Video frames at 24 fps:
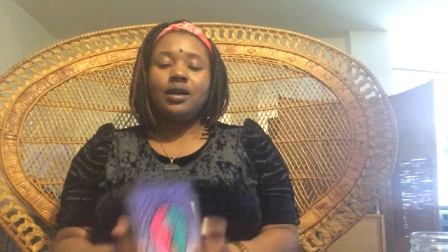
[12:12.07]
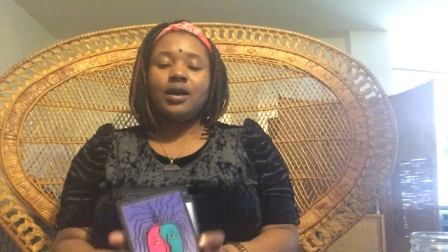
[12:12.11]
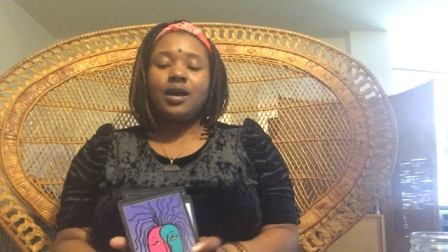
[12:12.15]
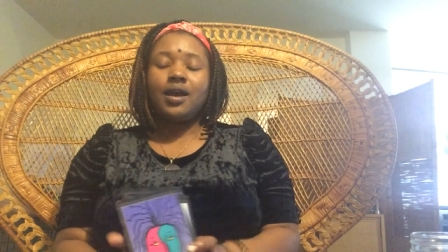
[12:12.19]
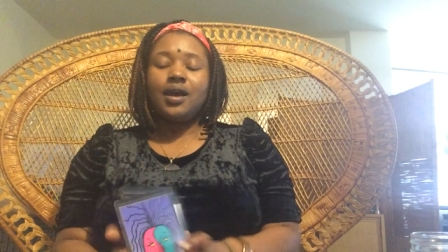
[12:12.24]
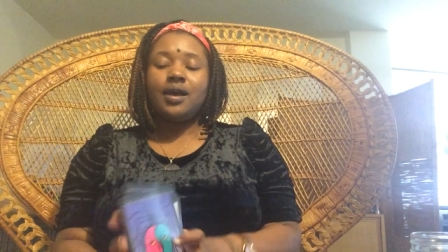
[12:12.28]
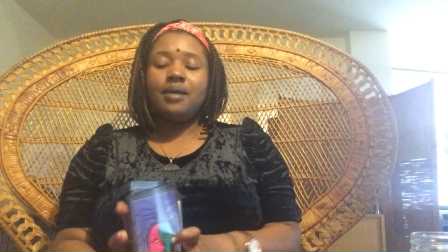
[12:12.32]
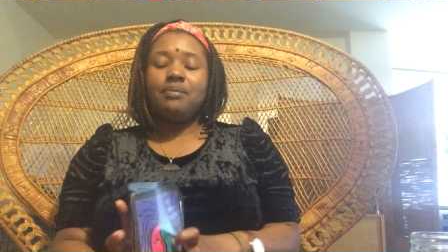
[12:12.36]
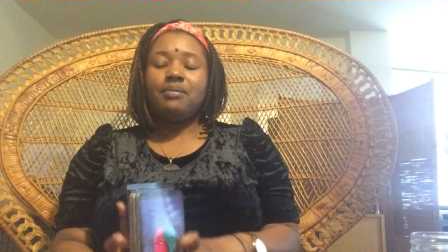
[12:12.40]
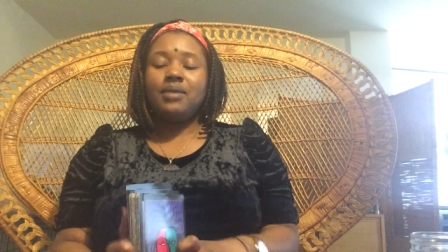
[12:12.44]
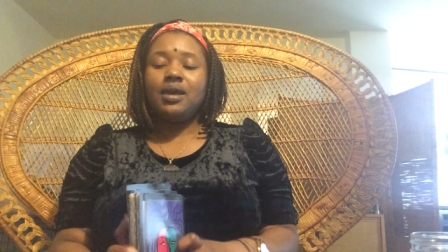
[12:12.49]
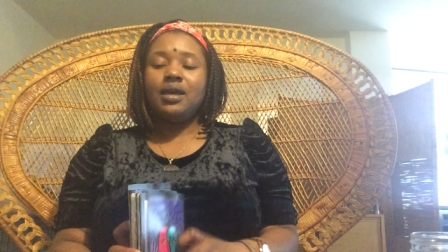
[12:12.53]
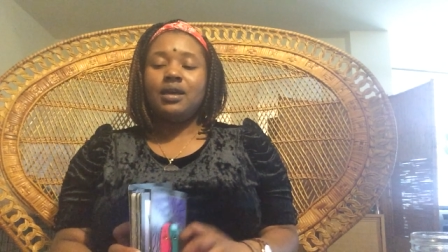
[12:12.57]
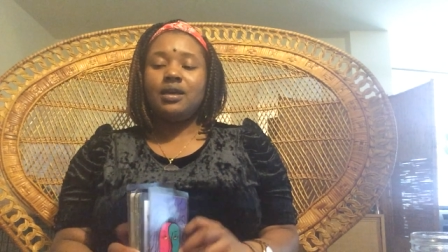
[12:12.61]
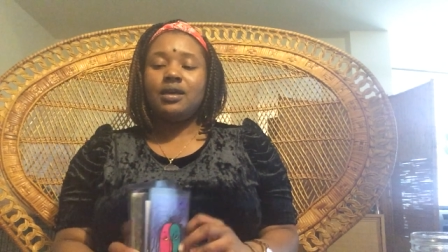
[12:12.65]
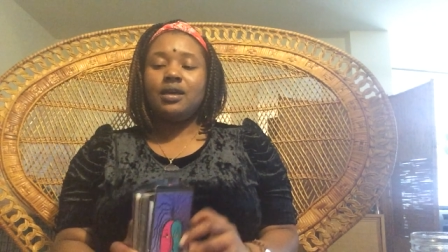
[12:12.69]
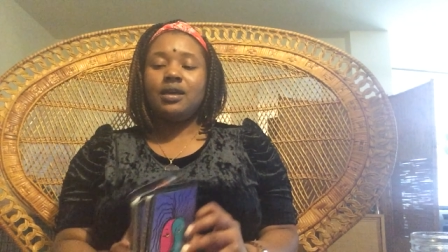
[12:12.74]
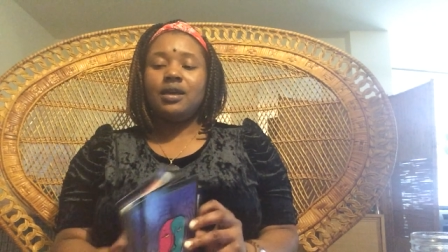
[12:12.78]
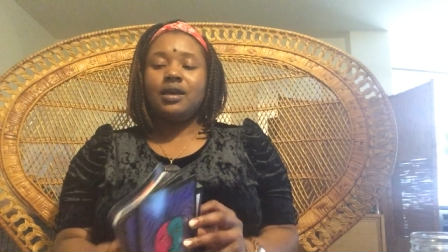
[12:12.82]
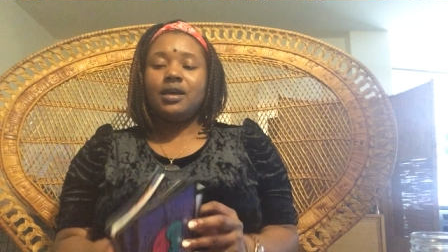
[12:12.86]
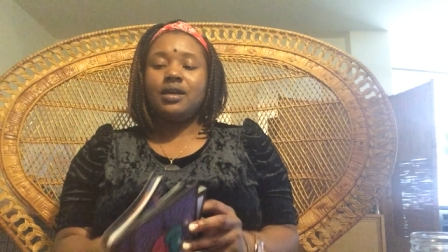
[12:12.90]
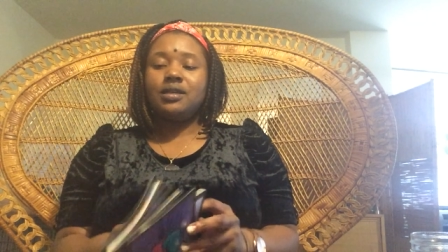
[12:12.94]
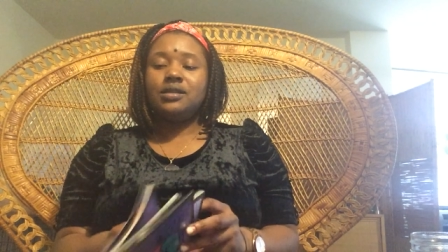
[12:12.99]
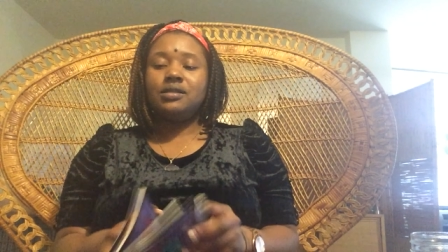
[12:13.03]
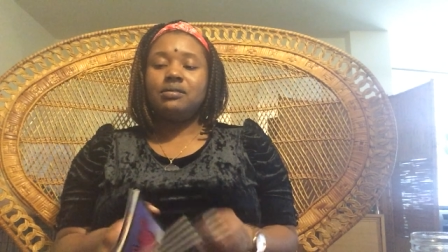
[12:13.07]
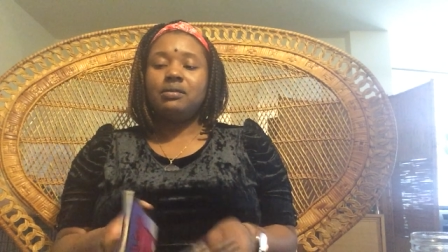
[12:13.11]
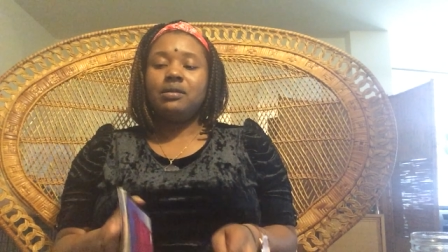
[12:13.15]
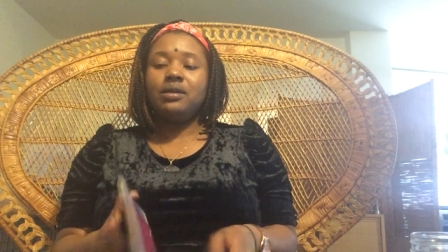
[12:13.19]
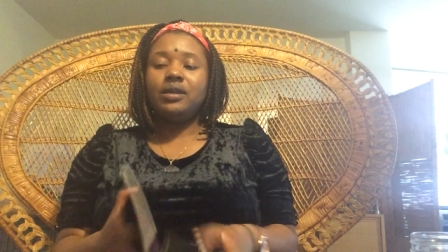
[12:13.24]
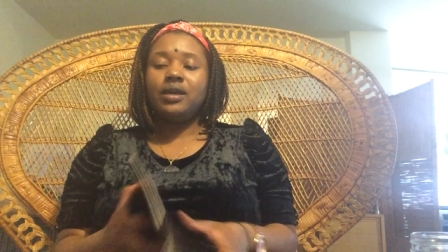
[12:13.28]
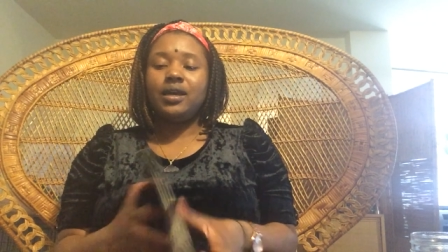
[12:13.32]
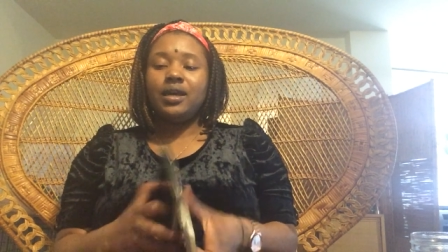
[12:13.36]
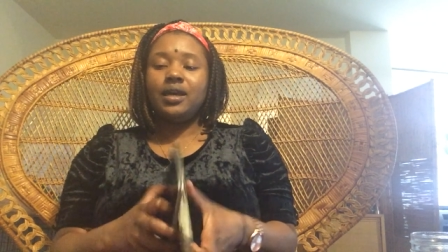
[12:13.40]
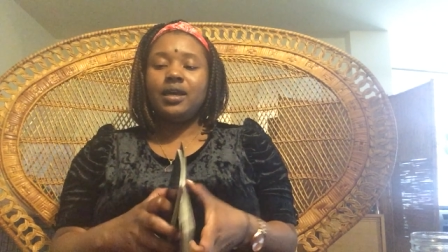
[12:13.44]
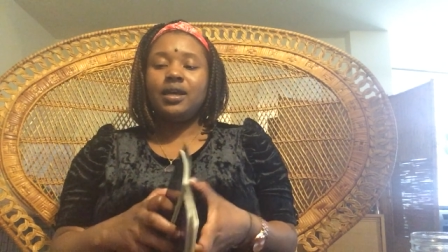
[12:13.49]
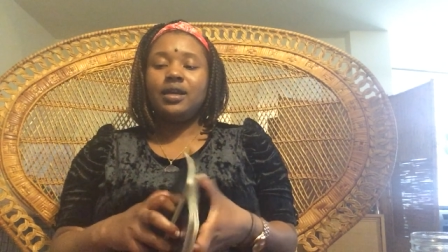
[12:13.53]
God, make it as
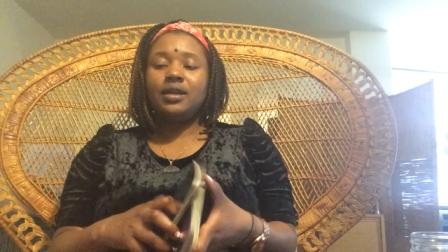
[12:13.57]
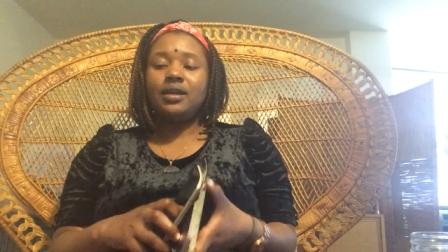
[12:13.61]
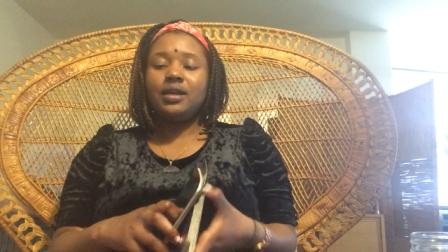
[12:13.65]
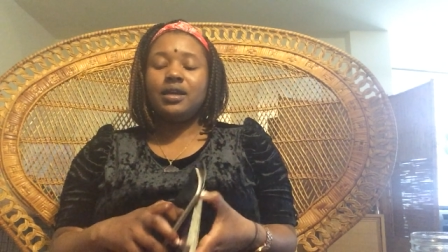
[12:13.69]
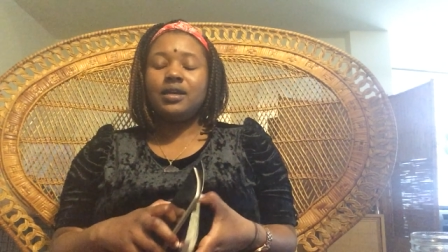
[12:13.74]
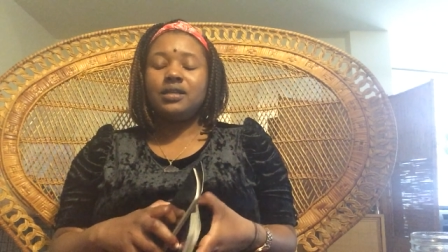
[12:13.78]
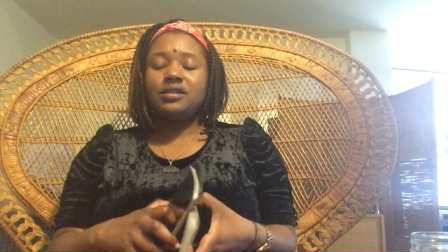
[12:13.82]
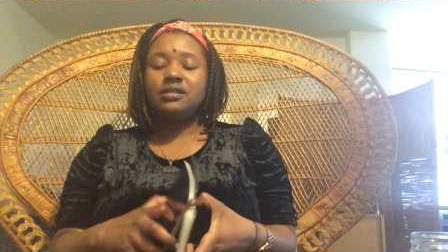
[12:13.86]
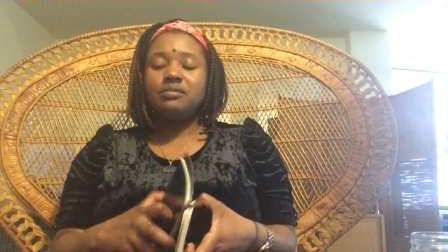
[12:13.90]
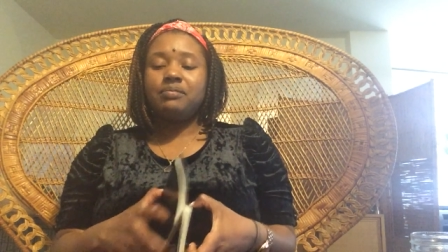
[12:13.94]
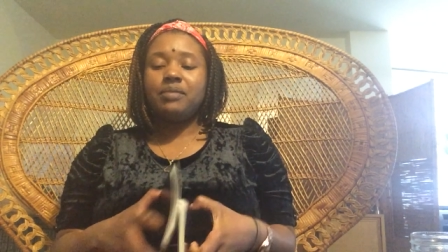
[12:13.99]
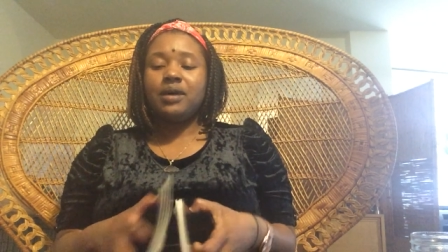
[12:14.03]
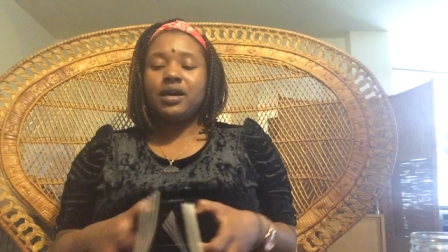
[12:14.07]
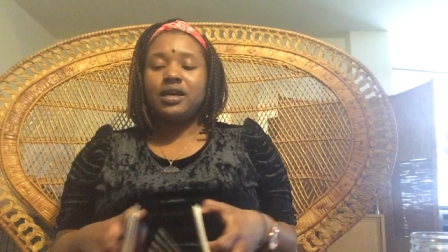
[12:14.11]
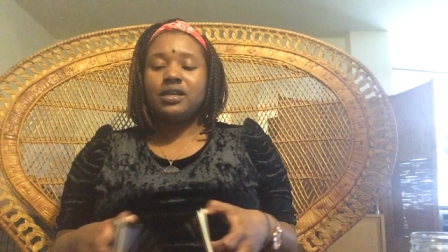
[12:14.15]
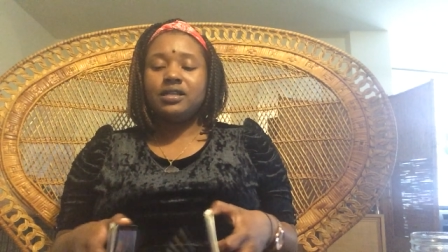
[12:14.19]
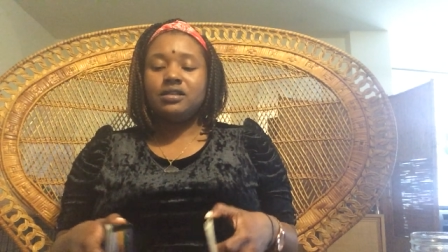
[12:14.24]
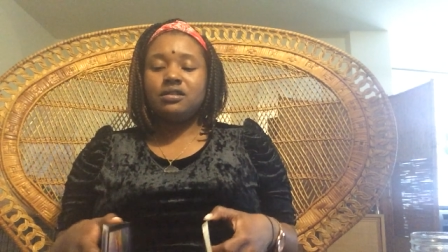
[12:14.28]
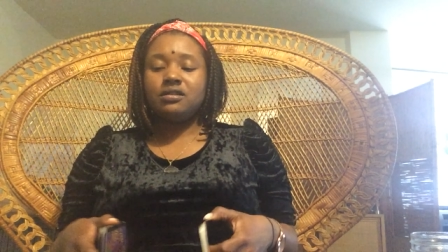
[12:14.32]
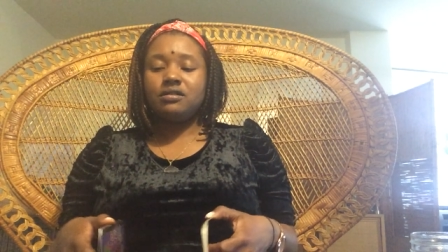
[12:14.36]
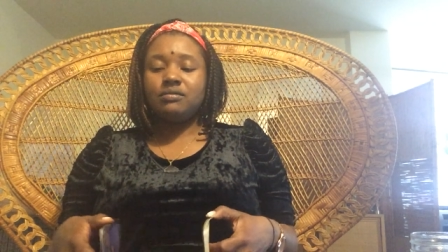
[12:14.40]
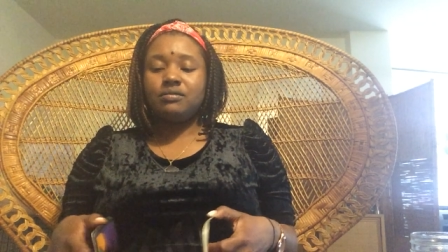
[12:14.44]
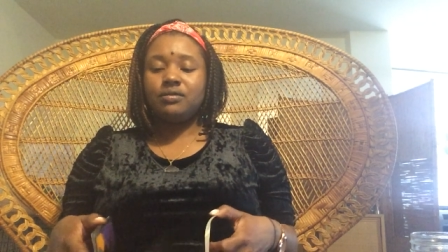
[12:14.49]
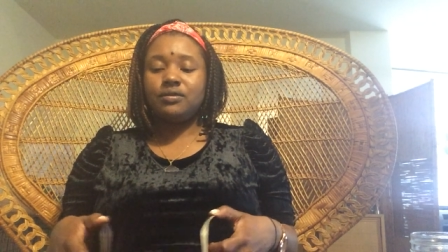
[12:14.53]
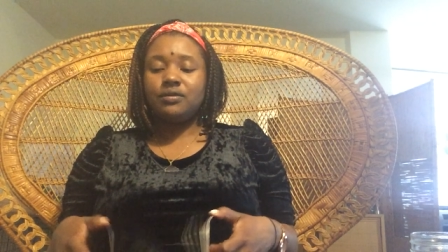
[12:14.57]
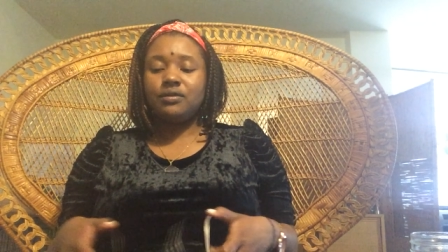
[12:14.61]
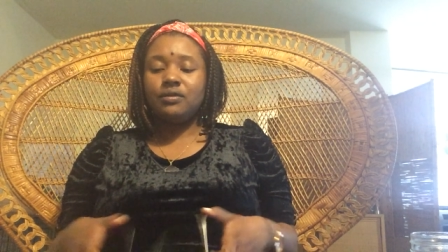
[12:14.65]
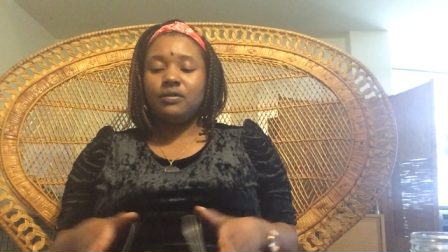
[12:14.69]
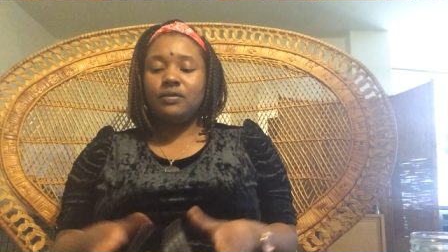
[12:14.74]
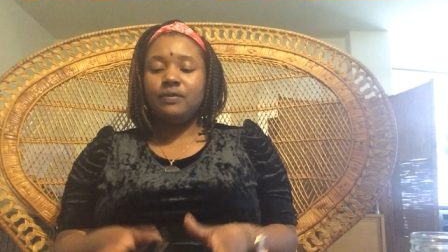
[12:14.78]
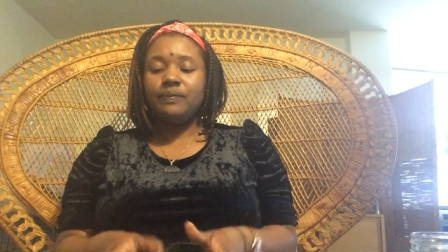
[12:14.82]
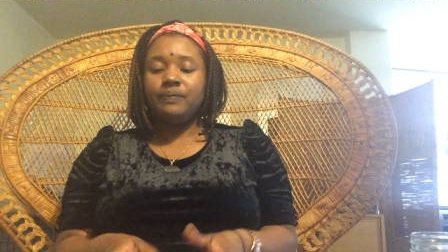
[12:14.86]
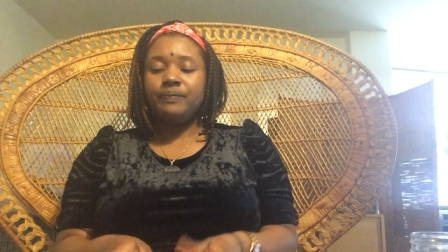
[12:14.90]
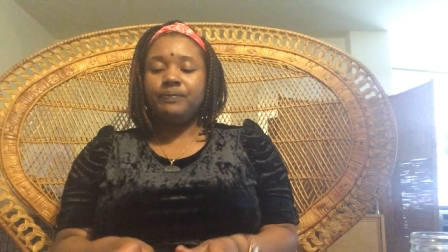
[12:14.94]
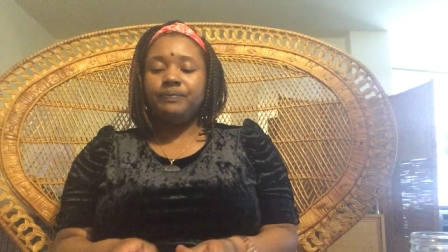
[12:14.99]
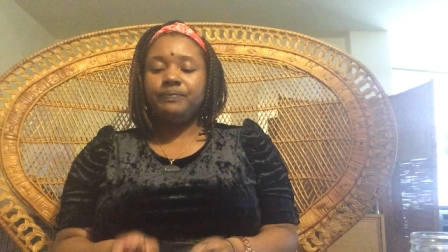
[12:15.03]
plain as possible.
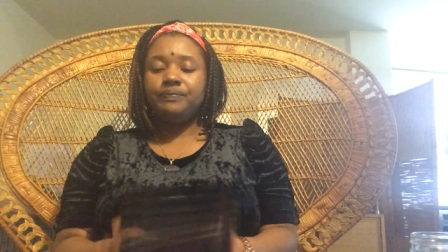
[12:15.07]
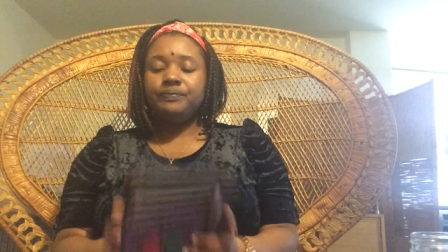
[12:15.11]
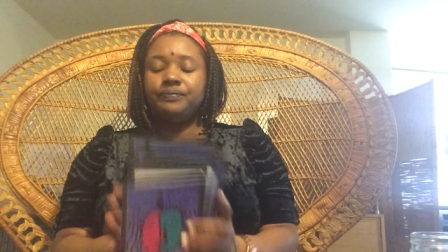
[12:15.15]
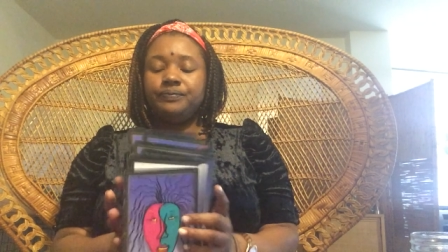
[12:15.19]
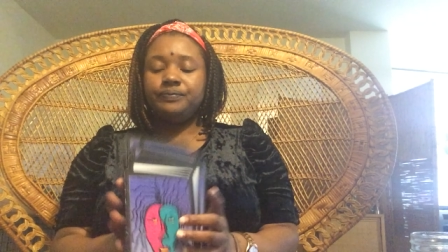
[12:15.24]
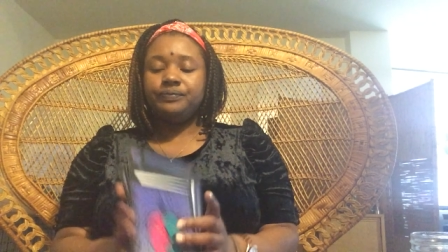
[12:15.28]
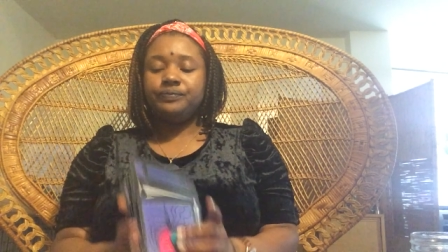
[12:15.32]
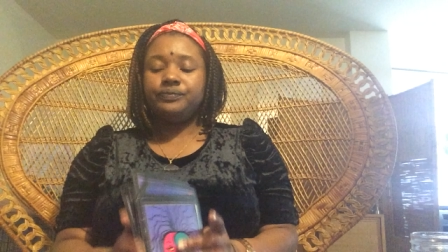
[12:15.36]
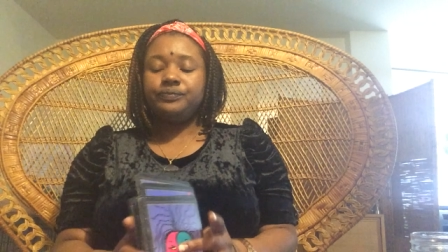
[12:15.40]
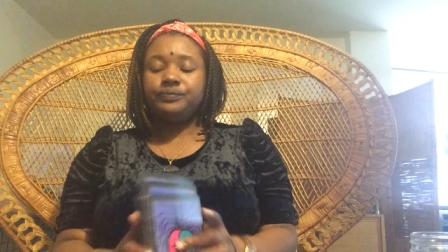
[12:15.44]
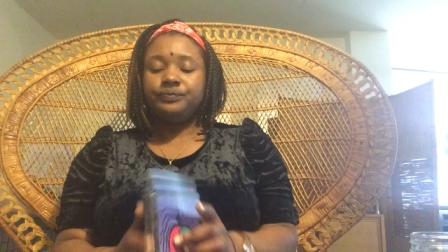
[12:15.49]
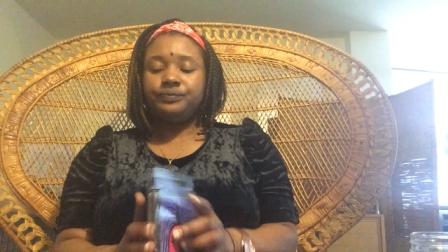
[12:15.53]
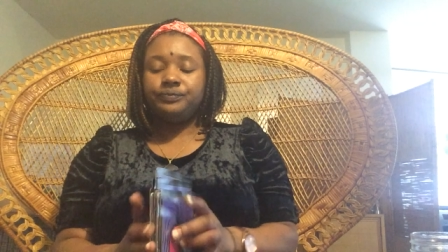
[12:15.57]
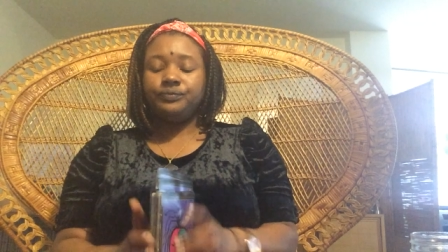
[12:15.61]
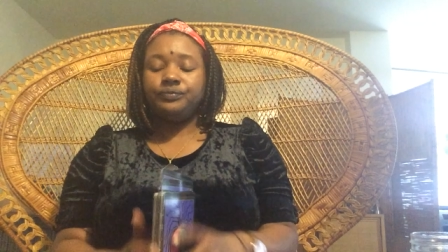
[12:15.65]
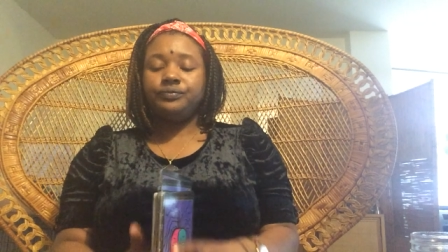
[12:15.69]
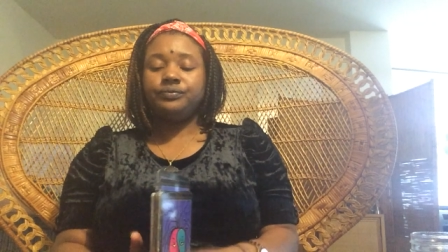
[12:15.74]
As